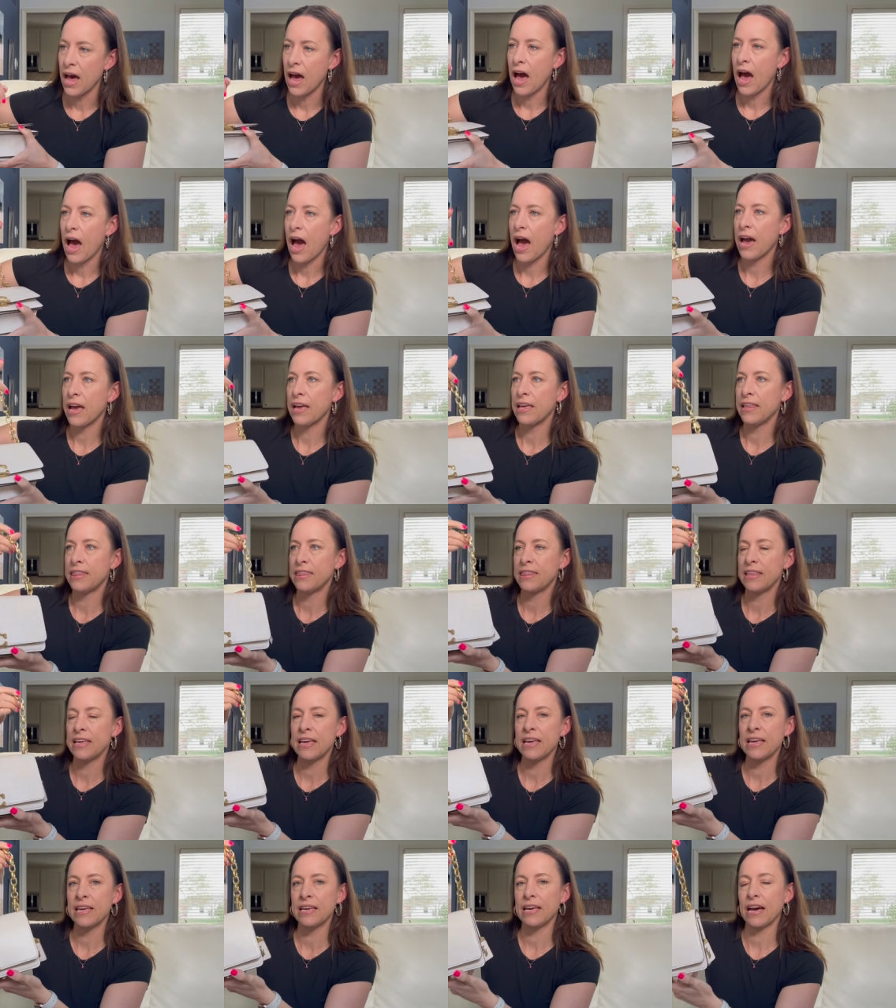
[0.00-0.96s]
I
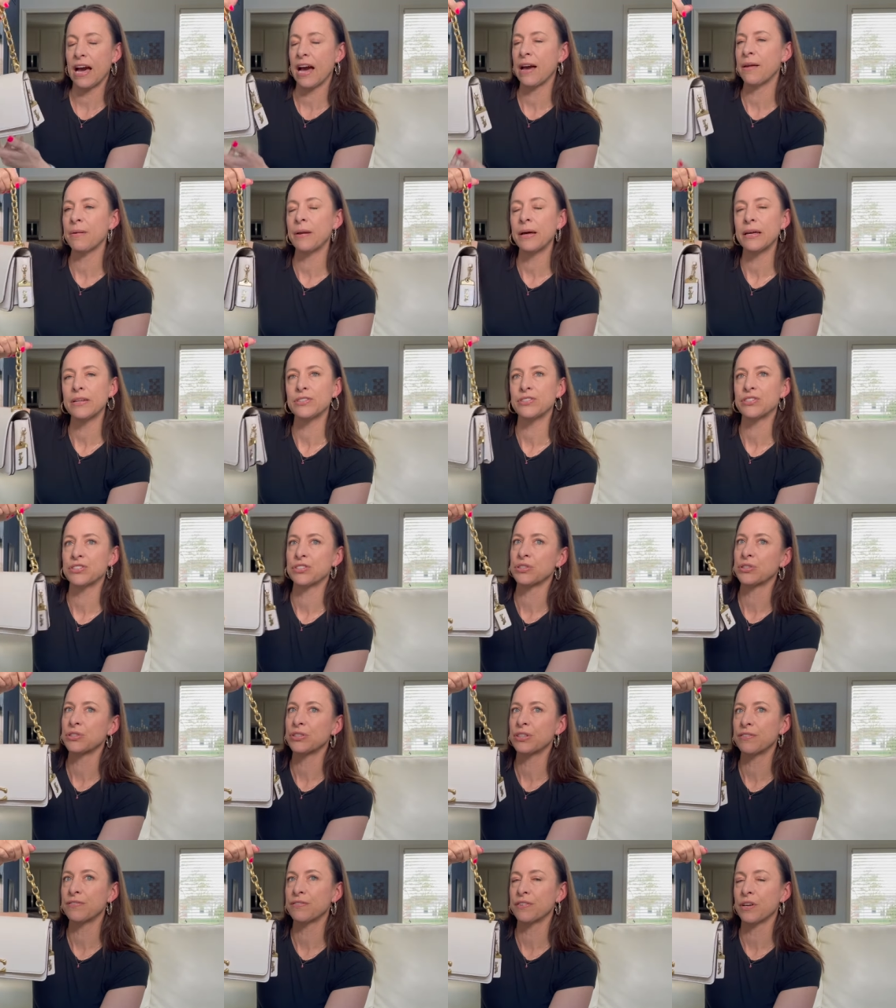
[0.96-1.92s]
think, I'm not
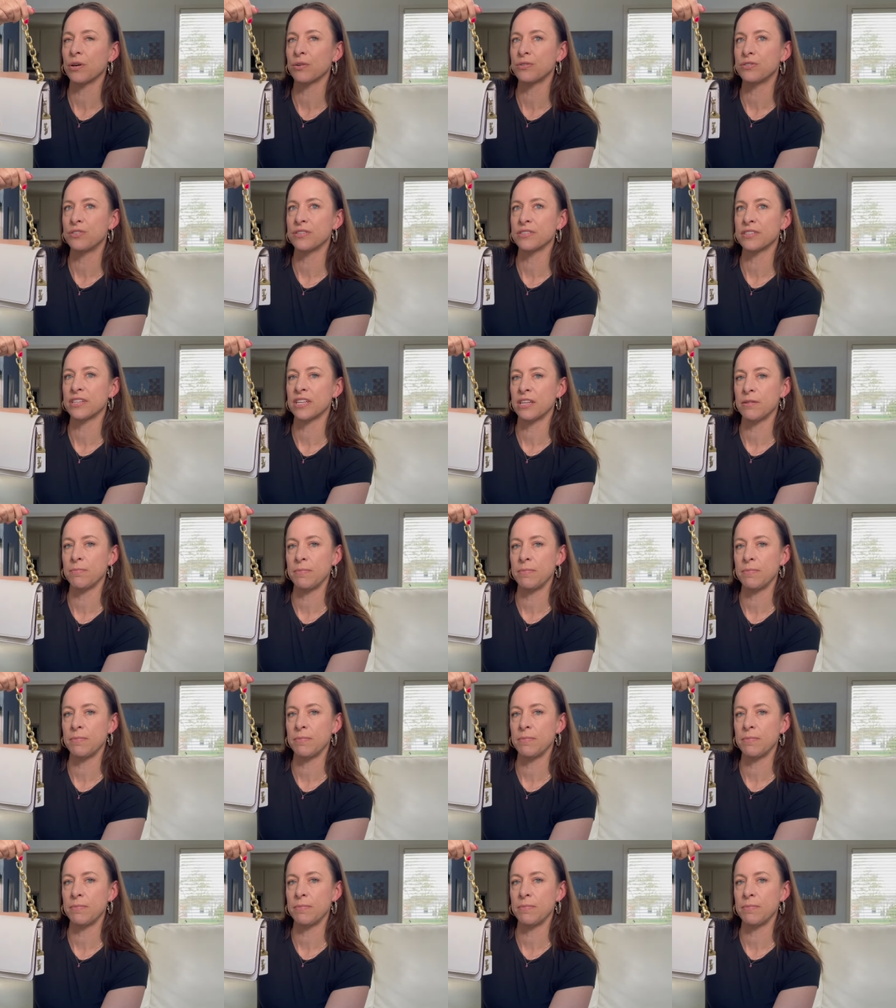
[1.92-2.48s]
sure if Coach is gonna